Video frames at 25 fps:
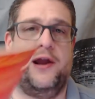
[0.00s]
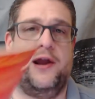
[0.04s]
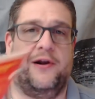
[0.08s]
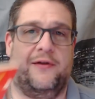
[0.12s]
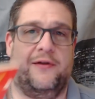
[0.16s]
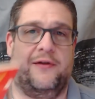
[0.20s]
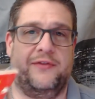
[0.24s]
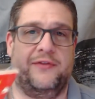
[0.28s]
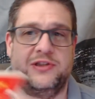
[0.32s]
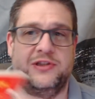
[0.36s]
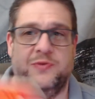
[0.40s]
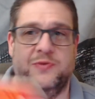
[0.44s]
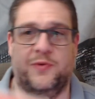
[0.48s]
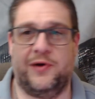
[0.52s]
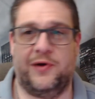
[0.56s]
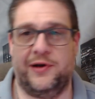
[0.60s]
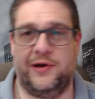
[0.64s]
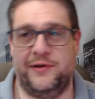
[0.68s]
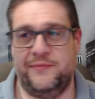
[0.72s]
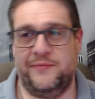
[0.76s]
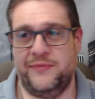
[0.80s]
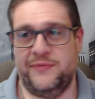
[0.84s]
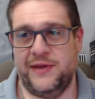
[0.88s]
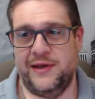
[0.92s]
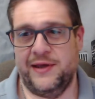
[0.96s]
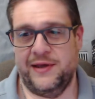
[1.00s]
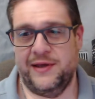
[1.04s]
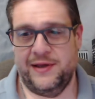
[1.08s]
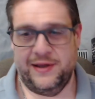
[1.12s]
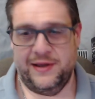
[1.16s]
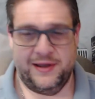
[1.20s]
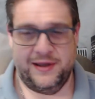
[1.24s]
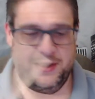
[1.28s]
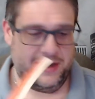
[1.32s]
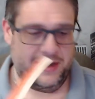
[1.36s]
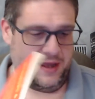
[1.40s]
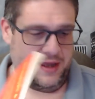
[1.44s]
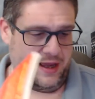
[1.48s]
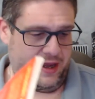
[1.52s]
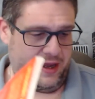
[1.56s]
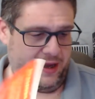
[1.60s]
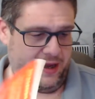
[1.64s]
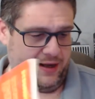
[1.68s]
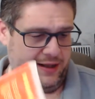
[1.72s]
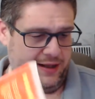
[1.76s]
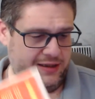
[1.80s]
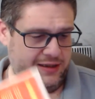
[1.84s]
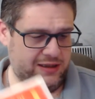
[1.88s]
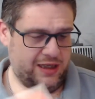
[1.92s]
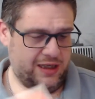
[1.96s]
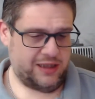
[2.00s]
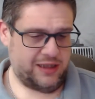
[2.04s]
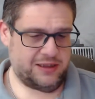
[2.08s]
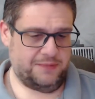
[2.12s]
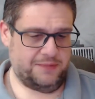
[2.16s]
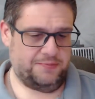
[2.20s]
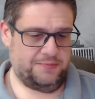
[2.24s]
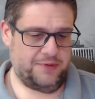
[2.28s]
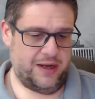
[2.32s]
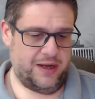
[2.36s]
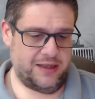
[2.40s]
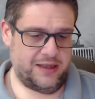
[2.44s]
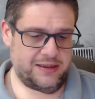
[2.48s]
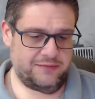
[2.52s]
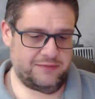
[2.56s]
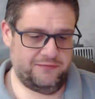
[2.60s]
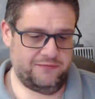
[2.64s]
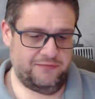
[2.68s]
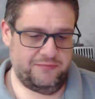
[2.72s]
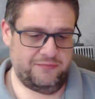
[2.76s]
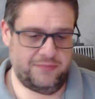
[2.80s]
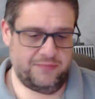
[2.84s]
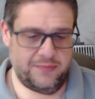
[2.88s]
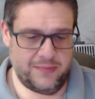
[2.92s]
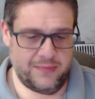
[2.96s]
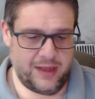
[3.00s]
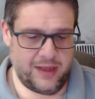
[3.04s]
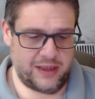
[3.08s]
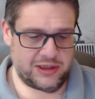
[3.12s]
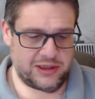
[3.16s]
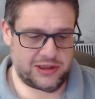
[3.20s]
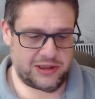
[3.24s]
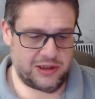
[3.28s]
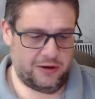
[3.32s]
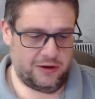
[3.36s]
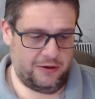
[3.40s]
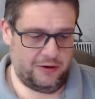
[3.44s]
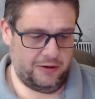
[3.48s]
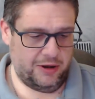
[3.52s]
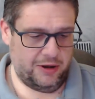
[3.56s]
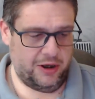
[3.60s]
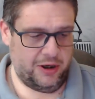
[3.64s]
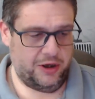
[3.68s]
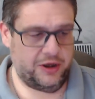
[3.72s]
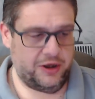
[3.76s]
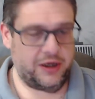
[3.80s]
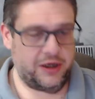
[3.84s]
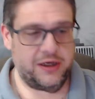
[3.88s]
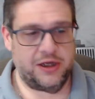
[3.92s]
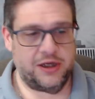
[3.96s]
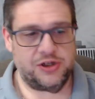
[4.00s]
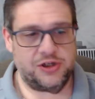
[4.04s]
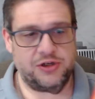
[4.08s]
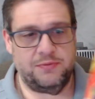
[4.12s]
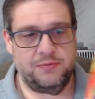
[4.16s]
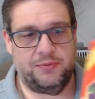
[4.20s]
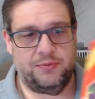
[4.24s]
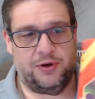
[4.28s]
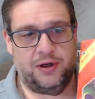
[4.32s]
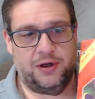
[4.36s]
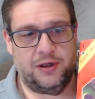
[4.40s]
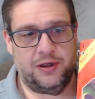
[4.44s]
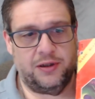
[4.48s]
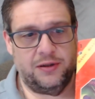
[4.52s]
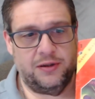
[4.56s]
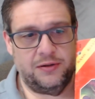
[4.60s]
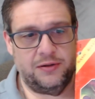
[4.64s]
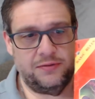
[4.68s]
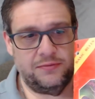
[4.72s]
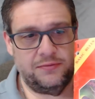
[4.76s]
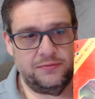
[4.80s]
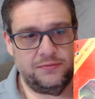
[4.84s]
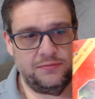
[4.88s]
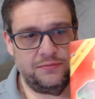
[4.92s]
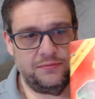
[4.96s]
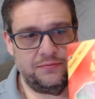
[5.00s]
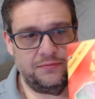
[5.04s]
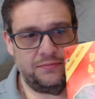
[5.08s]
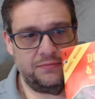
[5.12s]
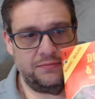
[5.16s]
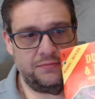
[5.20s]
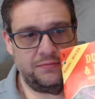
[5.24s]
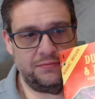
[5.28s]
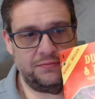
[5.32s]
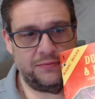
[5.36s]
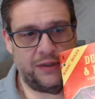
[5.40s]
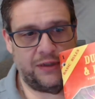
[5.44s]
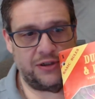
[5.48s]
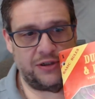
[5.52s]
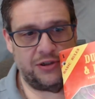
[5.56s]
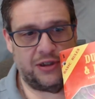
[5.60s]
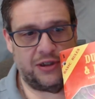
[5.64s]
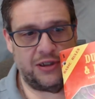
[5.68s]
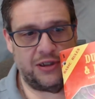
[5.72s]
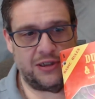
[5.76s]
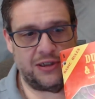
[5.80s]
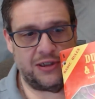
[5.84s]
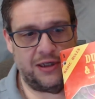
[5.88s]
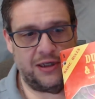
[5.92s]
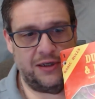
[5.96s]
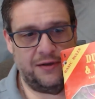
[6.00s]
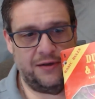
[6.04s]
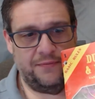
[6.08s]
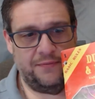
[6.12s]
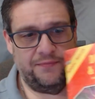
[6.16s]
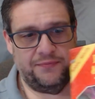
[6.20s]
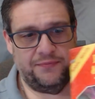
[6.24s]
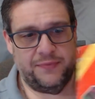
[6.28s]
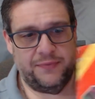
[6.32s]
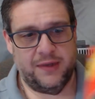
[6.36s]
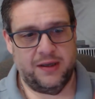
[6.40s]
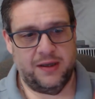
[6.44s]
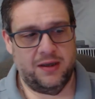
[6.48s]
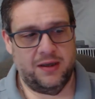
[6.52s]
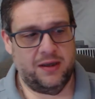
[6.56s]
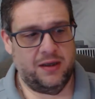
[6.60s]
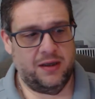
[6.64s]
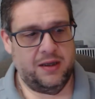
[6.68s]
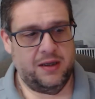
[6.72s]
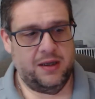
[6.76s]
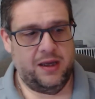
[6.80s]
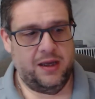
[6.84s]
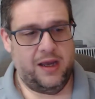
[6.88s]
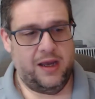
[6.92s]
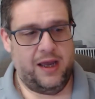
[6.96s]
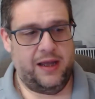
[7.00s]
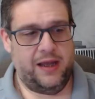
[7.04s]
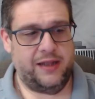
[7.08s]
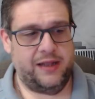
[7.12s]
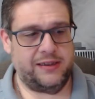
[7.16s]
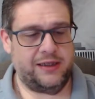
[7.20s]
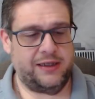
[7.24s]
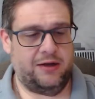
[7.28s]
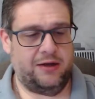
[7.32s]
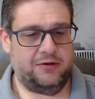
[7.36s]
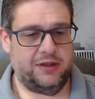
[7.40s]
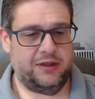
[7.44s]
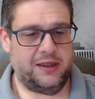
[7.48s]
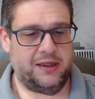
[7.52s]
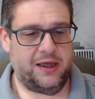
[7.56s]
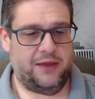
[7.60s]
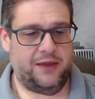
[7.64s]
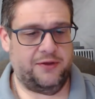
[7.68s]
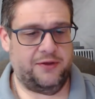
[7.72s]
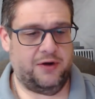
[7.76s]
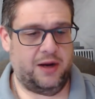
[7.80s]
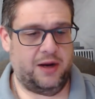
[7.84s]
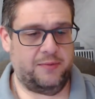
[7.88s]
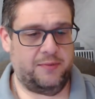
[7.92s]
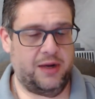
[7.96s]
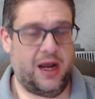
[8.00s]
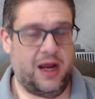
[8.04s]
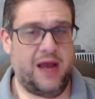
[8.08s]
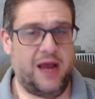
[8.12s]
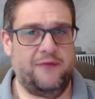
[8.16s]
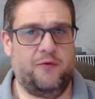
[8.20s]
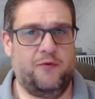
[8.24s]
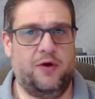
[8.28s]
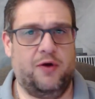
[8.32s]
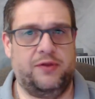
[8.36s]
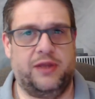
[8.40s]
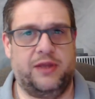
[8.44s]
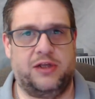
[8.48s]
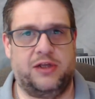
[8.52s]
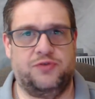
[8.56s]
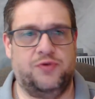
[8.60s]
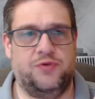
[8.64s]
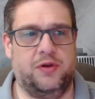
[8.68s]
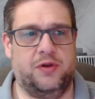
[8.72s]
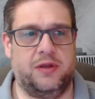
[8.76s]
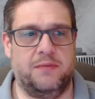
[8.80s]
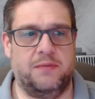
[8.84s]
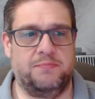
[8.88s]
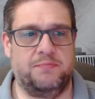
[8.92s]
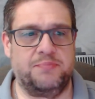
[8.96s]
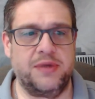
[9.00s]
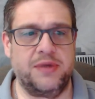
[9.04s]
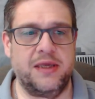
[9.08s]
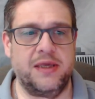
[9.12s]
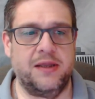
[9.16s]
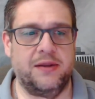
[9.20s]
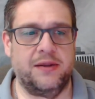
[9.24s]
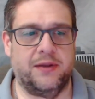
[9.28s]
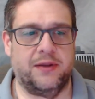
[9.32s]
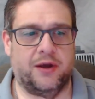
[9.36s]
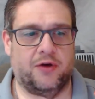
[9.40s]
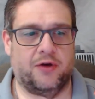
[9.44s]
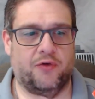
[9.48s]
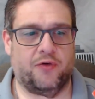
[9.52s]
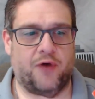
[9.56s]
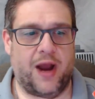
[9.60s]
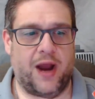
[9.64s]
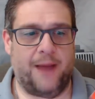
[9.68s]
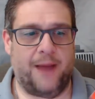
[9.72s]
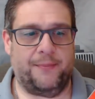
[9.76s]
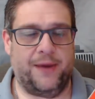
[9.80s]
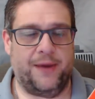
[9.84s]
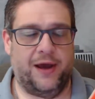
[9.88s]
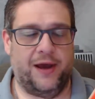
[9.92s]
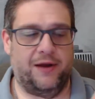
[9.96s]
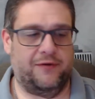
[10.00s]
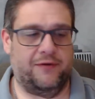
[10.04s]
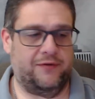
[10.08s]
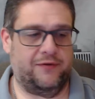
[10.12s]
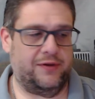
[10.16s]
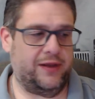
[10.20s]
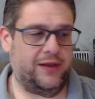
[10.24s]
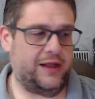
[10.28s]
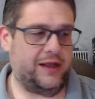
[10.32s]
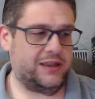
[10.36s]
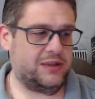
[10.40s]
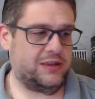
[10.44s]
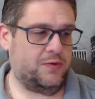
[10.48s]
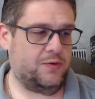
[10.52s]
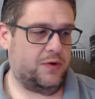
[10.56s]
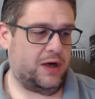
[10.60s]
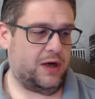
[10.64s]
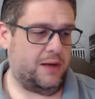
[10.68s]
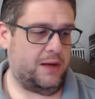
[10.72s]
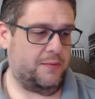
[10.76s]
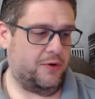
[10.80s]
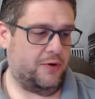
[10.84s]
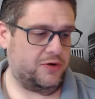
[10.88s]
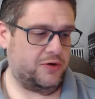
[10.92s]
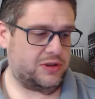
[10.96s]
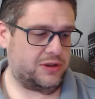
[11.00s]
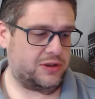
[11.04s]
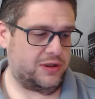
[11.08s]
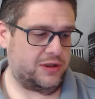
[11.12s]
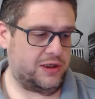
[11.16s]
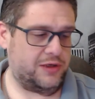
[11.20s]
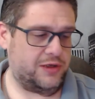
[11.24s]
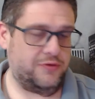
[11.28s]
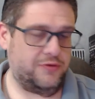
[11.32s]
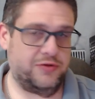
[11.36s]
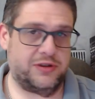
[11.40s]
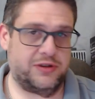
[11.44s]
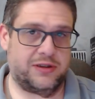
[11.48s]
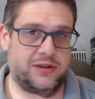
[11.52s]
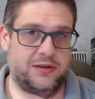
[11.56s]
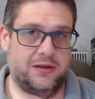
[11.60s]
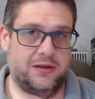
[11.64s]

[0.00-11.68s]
on this one, and it's still good condition book, as you can see. And it's held together. I mean, I have one that's really beaten the crap out of, and that's the one I mostly used